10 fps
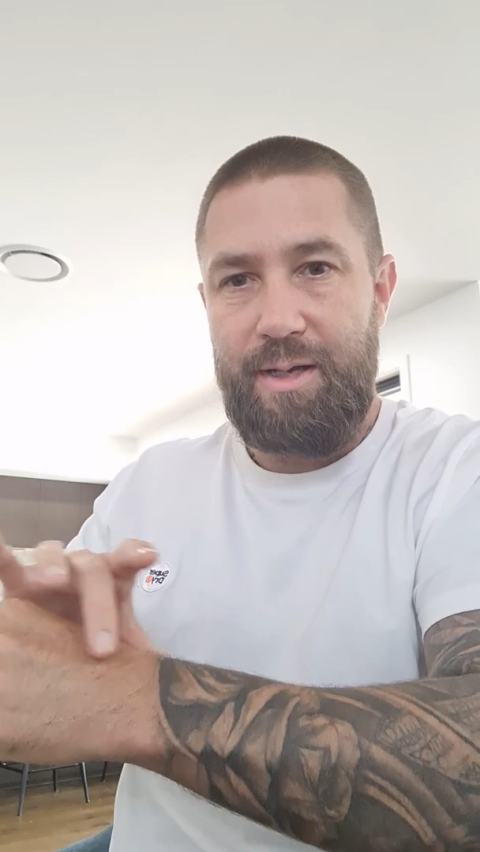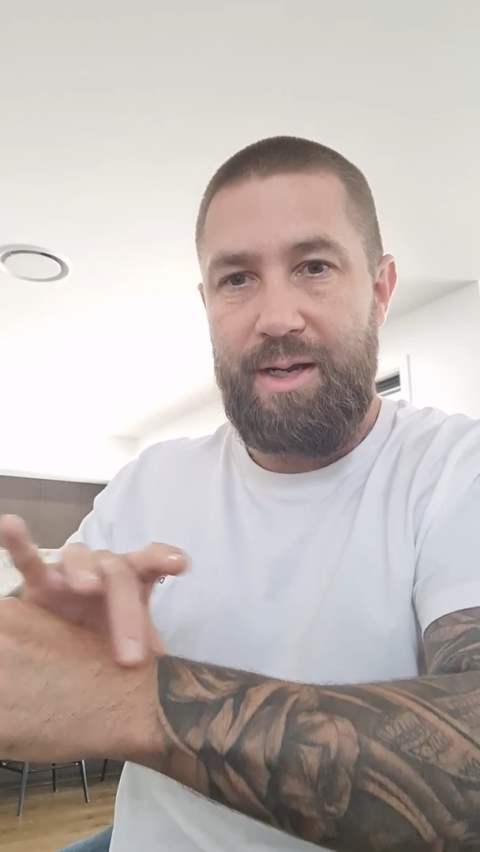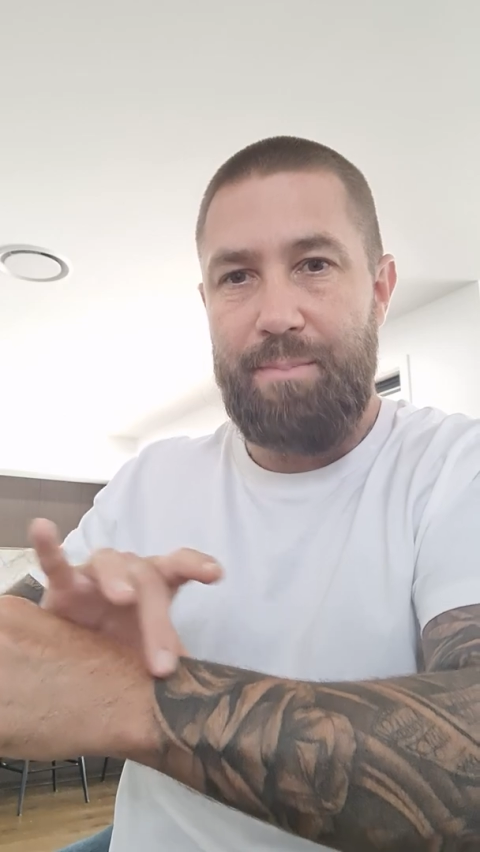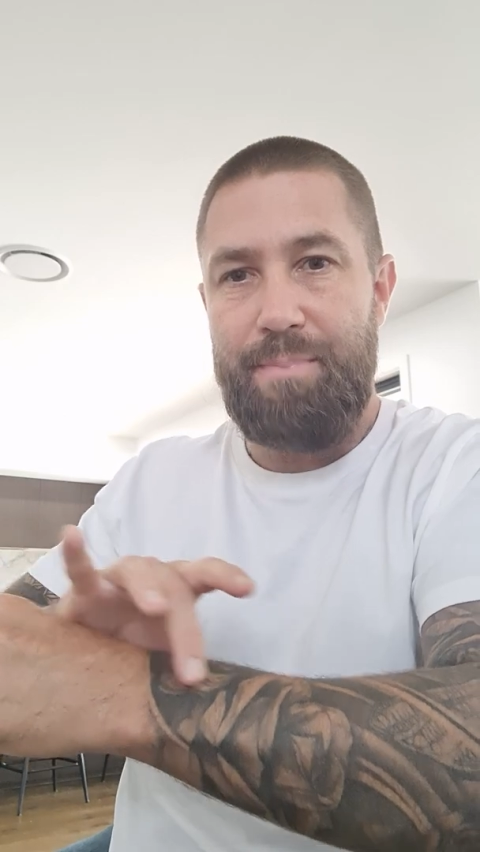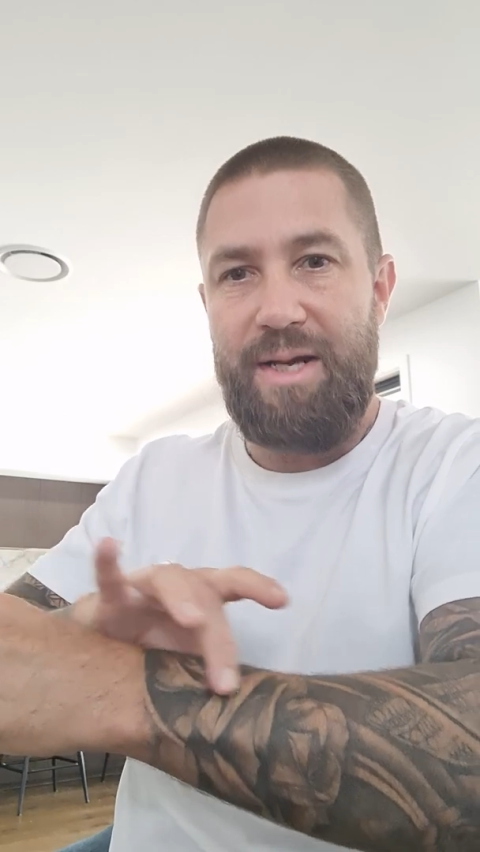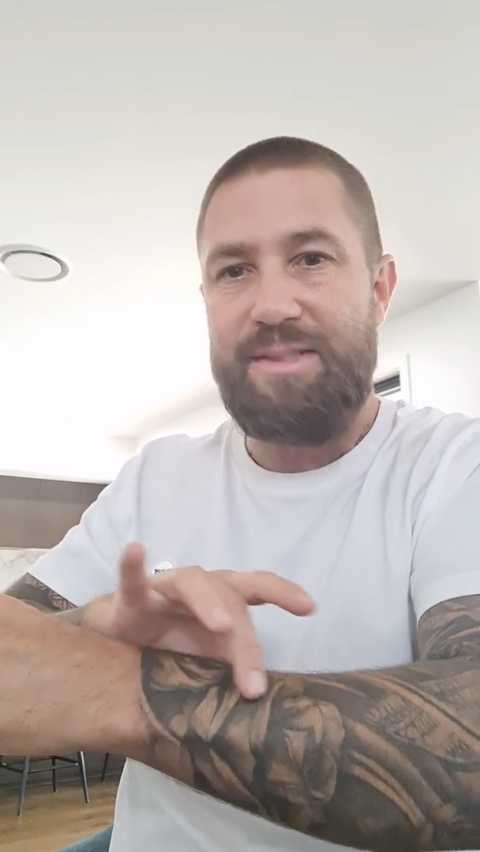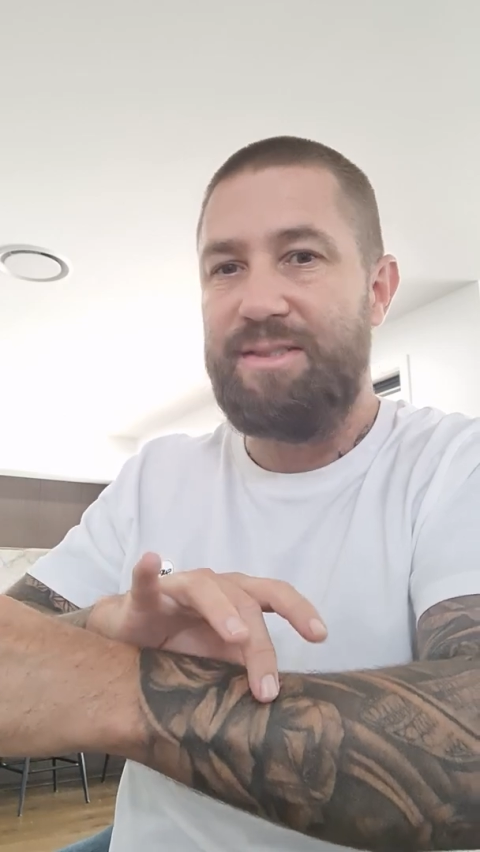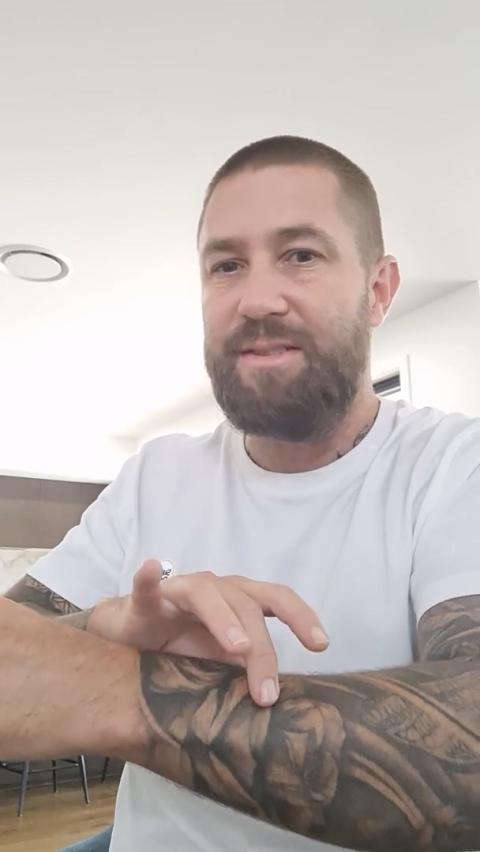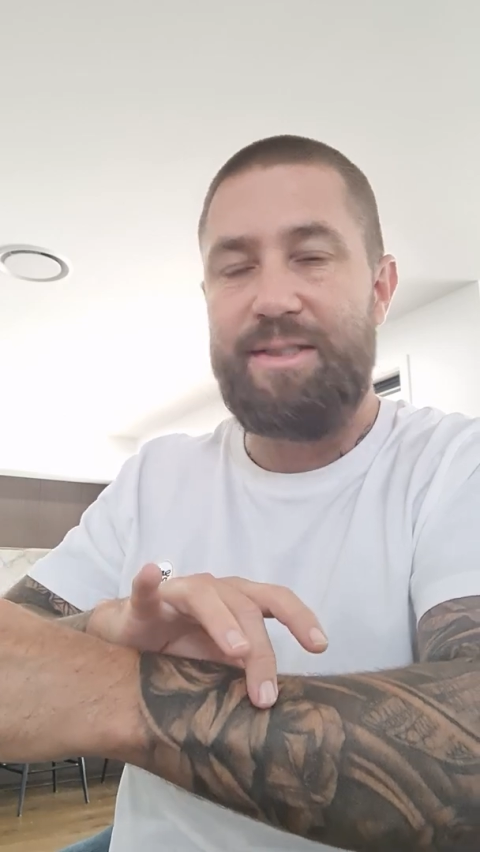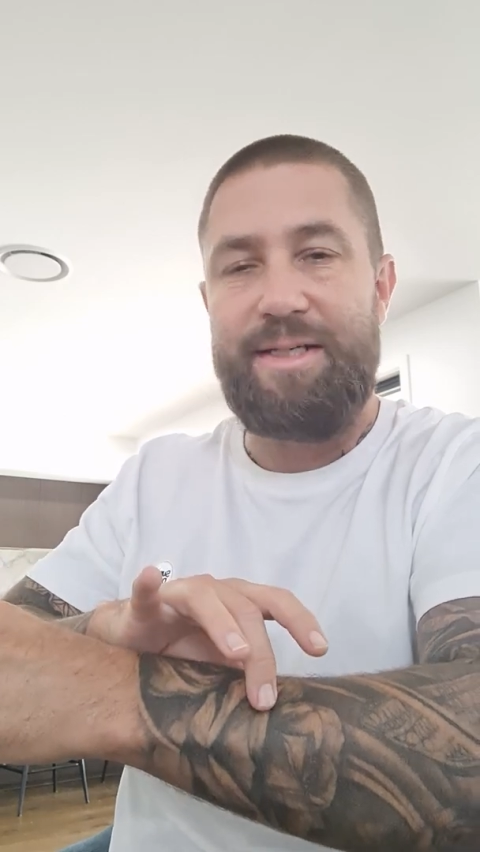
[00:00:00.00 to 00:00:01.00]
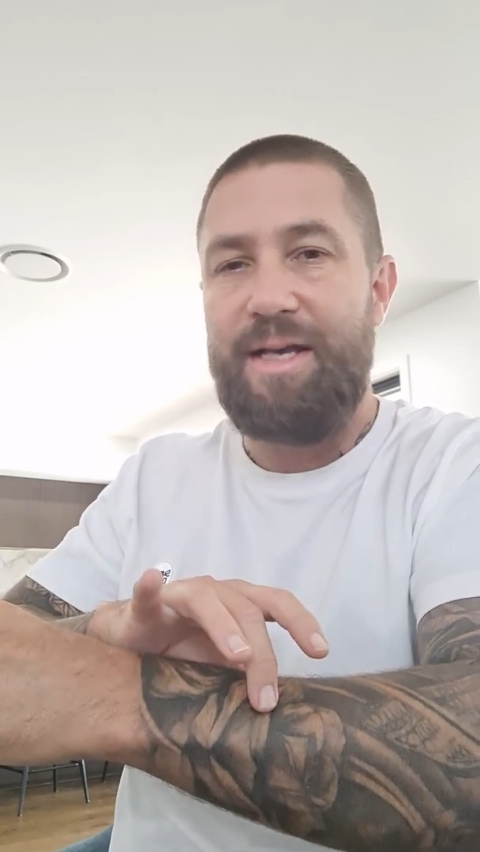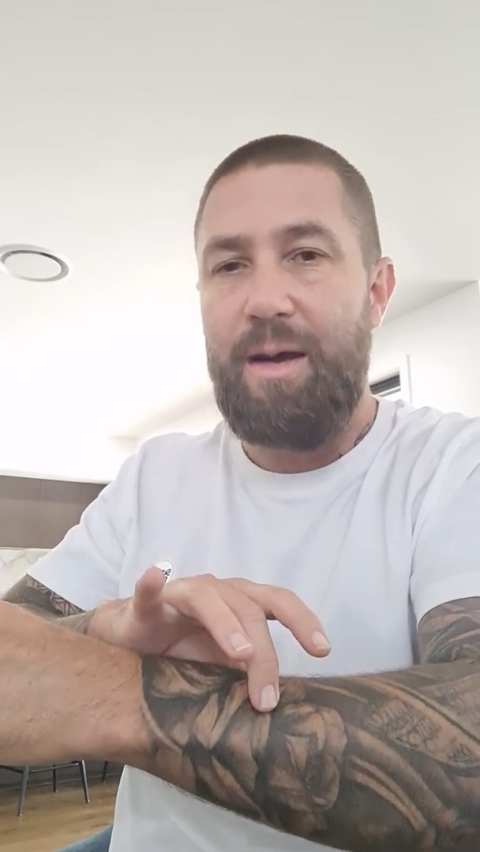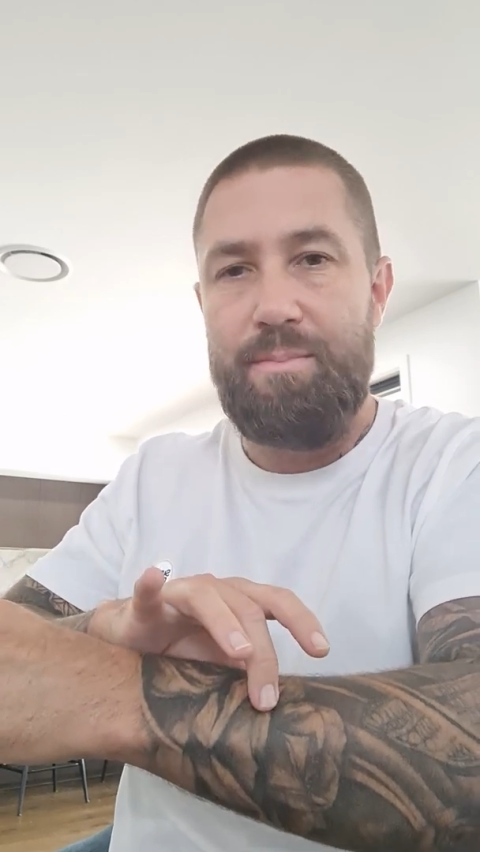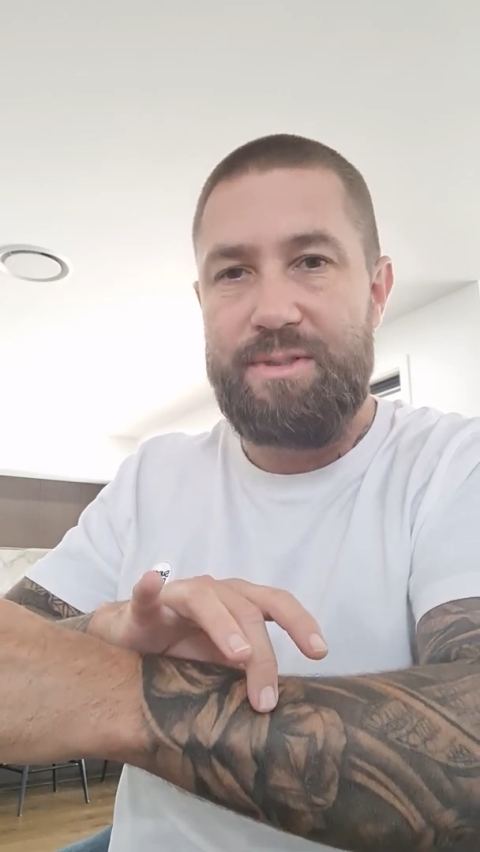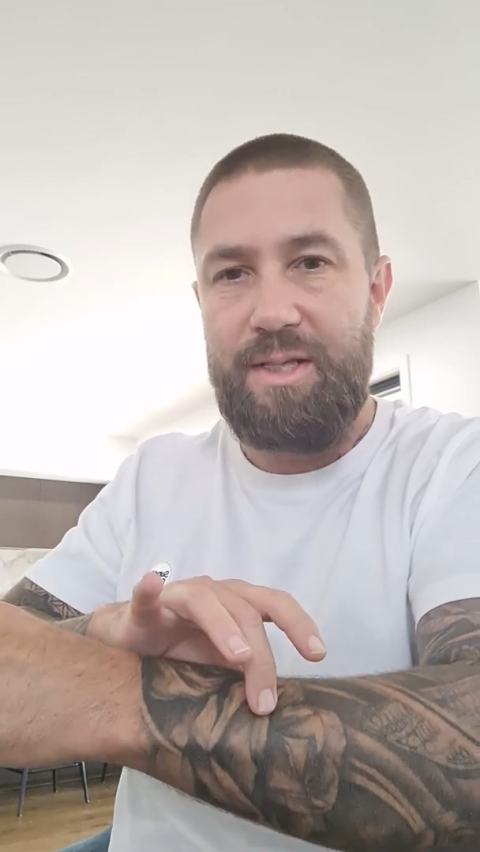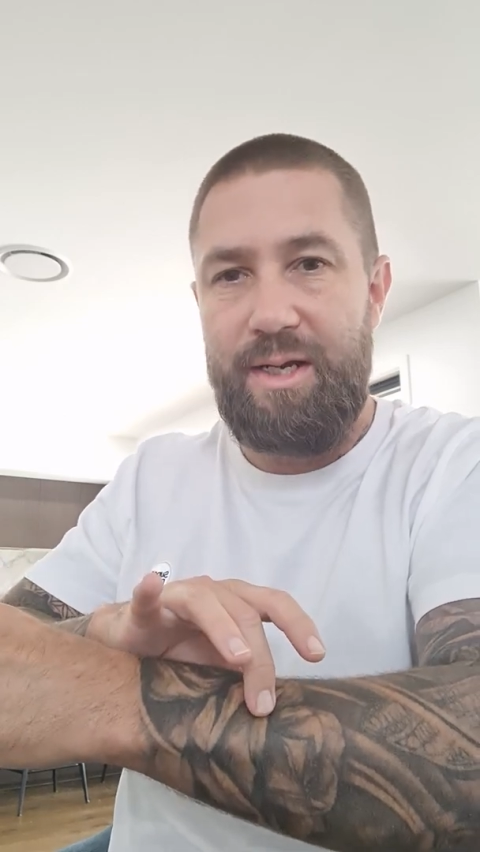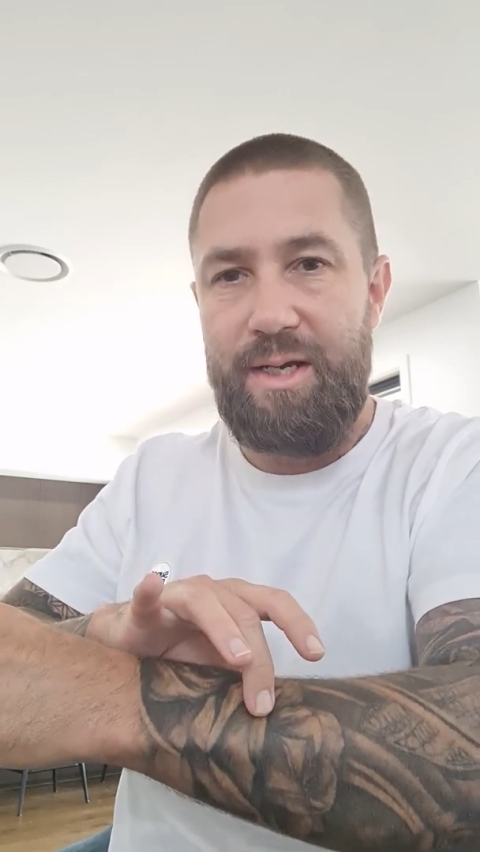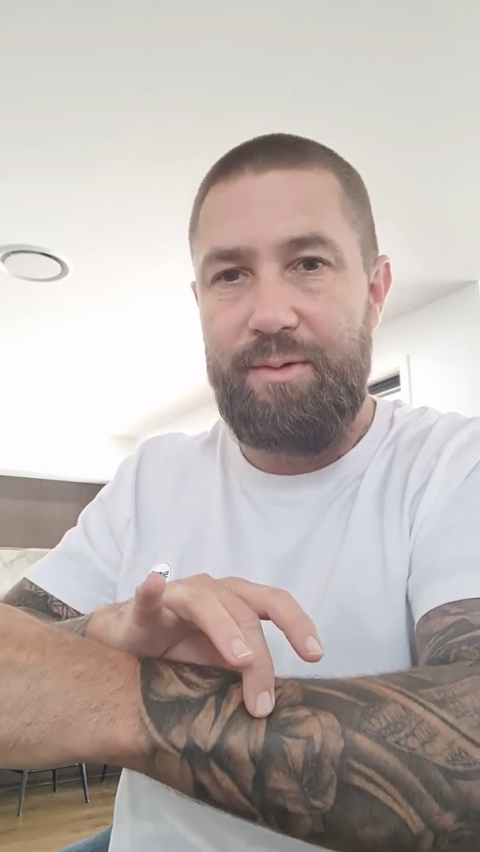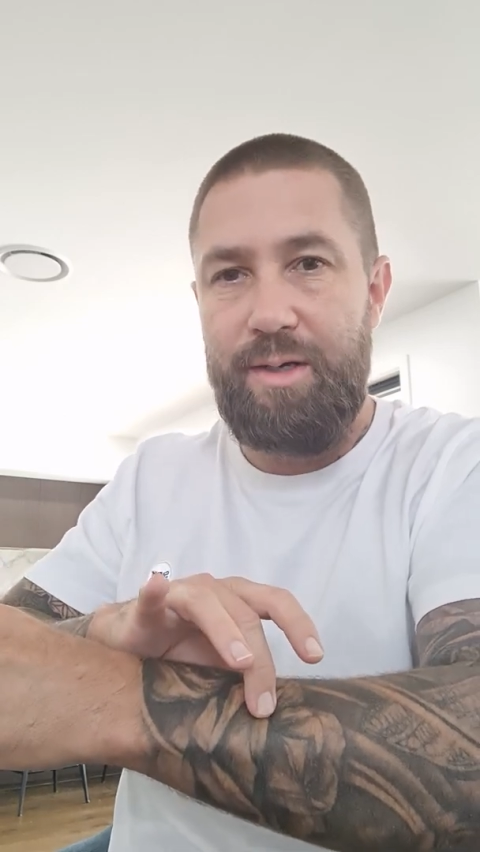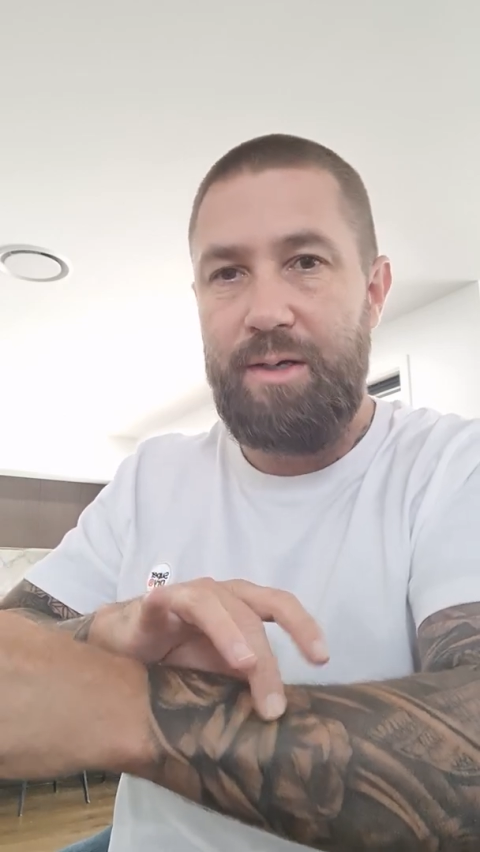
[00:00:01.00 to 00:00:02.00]
and it basically numbs that
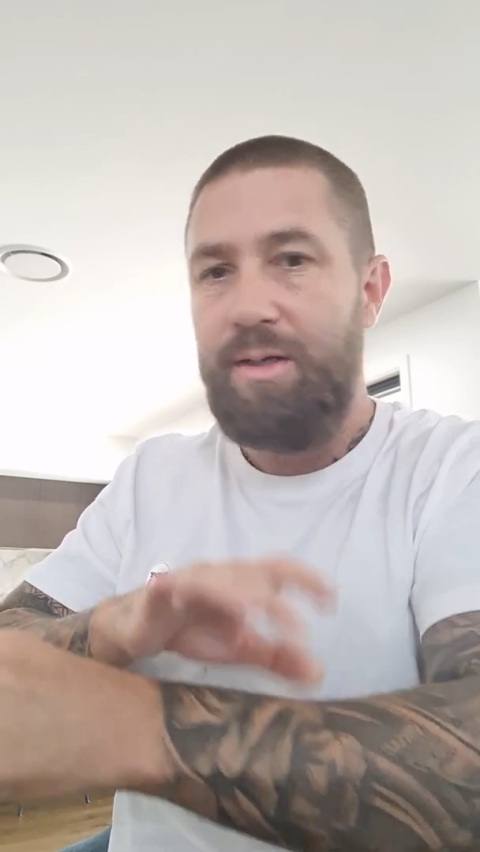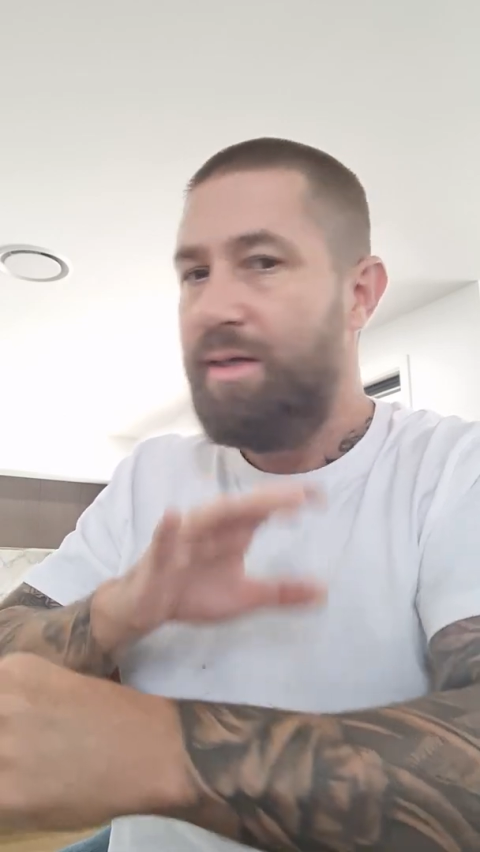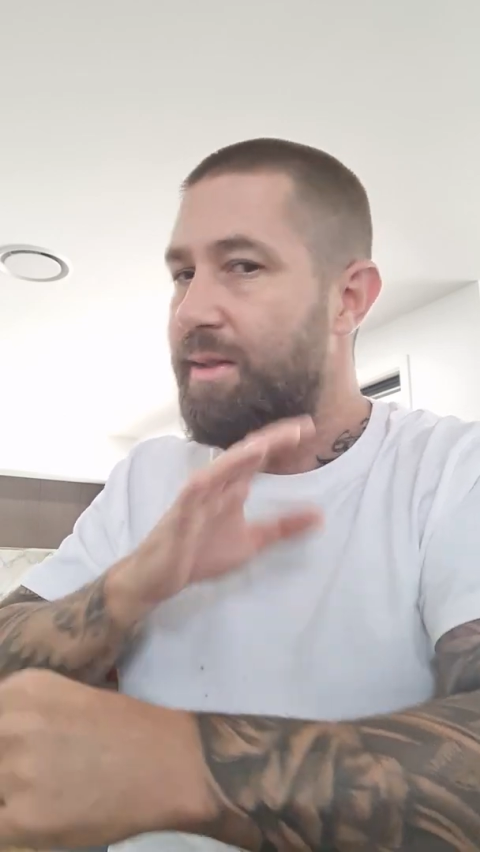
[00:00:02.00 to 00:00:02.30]
area.